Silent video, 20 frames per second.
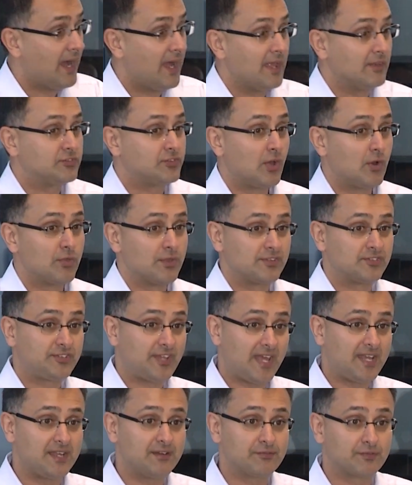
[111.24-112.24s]
So the
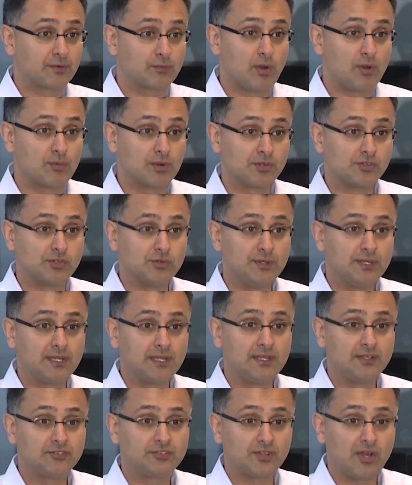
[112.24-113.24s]
setting for what we're doing
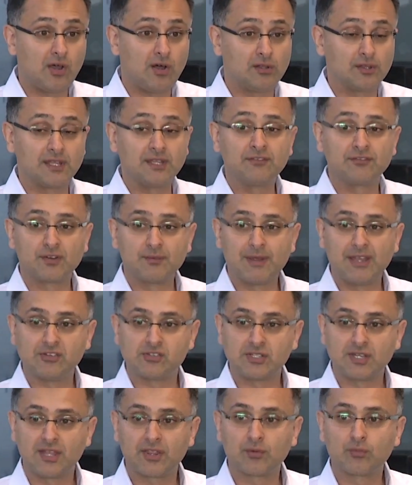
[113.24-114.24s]
is all
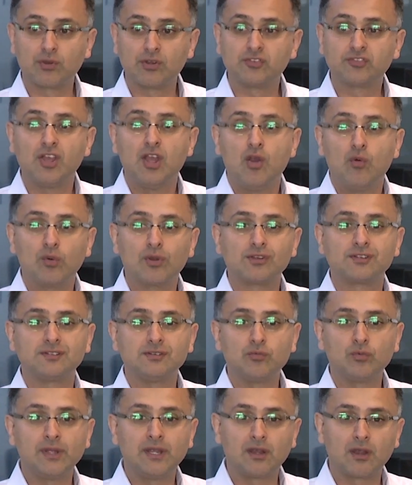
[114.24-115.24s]
information. In other words,
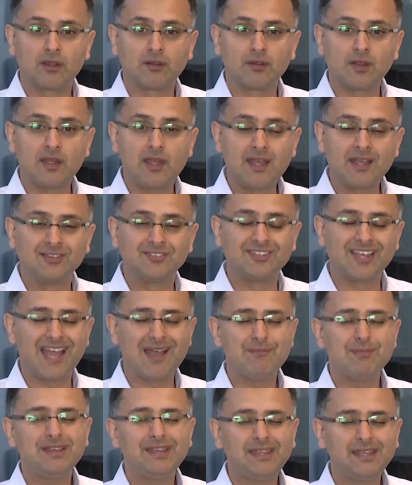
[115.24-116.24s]
we are
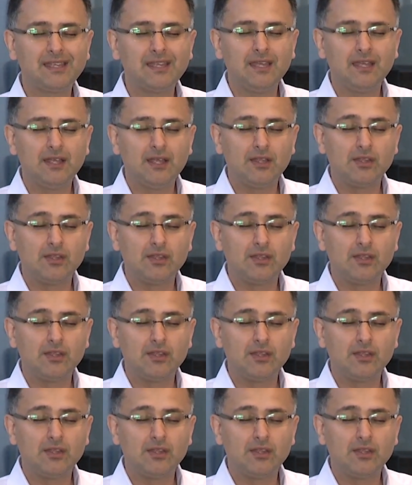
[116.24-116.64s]
examining